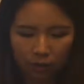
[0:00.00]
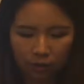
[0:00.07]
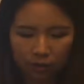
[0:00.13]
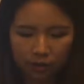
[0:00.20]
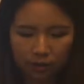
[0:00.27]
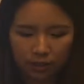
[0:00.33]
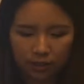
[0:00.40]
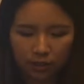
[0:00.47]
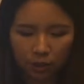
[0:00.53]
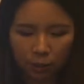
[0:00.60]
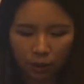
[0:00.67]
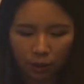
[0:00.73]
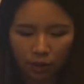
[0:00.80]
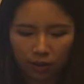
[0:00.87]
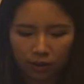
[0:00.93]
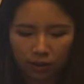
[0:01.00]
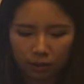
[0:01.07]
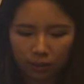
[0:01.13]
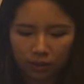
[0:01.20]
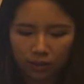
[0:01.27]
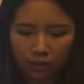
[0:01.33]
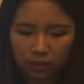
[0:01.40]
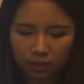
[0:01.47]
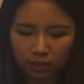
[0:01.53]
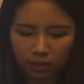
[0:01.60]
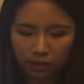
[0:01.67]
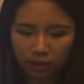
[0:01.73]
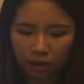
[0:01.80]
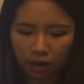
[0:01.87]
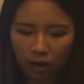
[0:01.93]
Nurses will administer
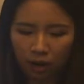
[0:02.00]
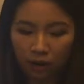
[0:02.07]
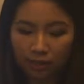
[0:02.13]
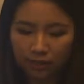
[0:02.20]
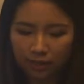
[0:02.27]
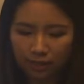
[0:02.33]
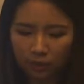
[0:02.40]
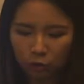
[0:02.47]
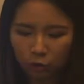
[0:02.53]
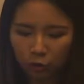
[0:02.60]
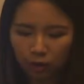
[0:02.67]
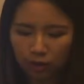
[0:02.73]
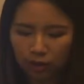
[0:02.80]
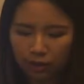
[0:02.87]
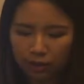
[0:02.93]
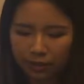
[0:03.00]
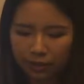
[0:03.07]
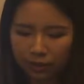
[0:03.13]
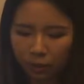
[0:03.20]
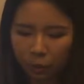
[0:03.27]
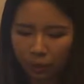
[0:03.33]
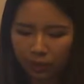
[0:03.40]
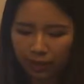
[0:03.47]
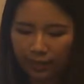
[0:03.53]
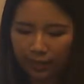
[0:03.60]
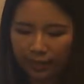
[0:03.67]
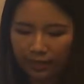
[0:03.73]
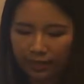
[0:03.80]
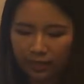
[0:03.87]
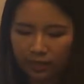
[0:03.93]
this drug later when he
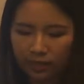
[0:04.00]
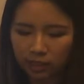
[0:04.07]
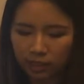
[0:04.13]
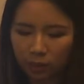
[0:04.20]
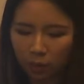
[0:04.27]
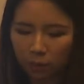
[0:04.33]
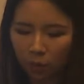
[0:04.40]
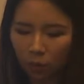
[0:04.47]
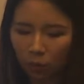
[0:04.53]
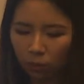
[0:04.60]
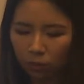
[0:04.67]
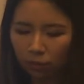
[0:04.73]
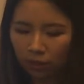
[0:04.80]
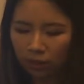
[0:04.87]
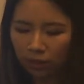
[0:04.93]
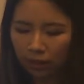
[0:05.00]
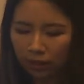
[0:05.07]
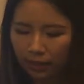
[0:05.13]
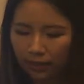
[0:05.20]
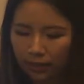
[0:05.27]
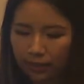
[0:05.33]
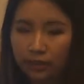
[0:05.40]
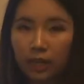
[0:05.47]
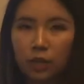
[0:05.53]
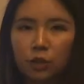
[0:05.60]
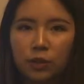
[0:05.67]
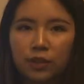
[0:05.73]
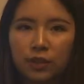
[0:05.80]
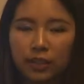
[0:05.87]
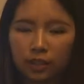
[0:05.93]
is stable. It is
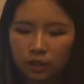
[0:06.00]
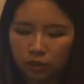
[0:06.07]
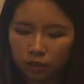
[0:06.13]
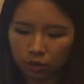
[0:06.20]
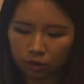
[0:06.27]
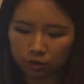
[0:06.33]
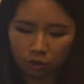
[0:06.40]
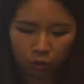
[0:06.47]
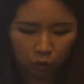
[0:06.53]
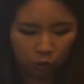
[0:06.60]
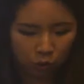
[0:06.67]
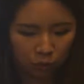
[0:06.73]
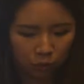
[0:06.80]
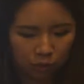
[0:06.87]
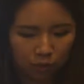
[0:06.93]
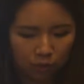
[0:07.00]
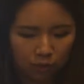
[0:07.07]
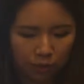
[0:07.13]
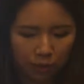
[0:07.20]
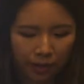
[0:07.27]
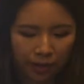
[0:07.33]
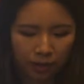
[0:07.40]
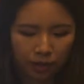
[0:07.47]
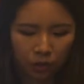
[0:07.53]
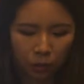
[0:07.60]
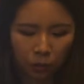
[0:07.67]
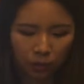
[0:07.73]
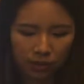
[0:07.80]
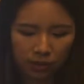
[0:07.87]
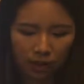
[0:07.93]
contradicted to the patient
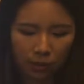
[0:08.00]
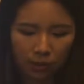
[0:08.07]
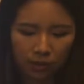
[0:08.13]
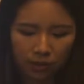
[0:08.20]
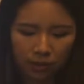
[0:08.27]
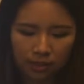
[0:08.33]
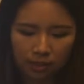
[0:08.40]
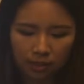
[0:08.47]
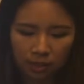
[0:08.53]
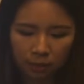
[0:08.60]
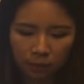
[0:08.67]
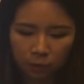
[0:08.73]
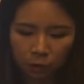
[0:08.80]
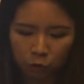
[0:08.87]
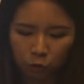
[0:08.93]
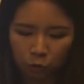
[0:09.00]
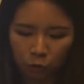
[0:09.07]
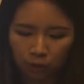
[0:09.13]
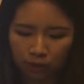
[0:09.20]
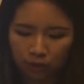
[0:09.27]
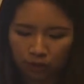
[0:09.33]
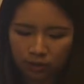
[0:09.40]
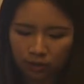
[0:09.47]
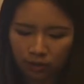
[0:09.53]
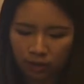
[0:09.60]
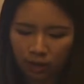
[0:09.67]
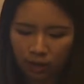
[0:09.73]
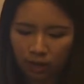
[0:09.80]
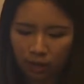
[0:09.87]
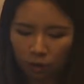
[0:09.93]
who is hypersensitive to drugs
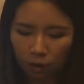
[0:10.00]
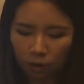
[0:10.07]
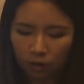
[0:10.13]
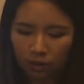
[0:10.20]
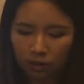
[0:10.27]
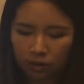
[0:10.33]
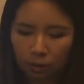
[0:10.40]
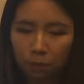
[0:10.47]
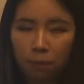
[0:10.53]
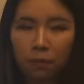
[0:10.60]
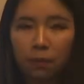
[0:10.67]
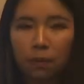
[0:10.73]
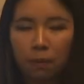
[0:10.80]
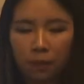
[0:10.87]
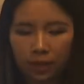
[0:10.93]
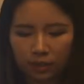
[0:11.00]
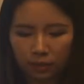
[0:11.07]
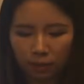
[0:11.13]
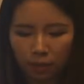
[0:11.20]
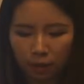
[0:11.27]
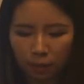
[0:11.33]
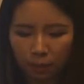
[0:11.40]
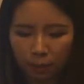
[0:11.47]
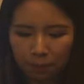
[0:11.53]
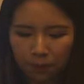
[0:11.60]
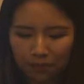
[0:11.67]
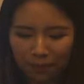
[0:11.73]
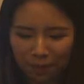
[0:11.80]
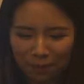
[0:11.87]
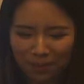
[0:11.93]
or other
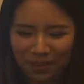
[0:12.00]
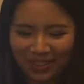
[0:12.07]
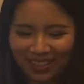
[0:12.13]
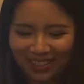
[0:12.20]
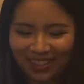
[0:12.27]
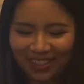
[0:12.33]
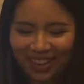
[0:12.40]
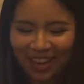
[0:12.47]
beta blocks,